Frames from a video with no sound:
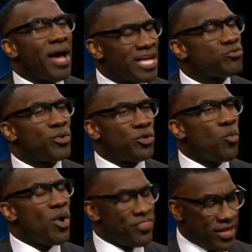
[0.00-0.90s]
I just want to know
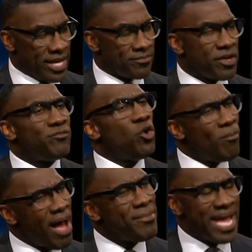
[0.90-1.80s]
one thing. If you don't
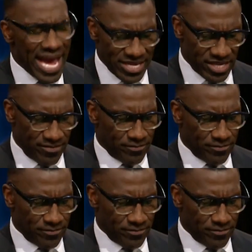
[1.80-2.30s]
mind me asking.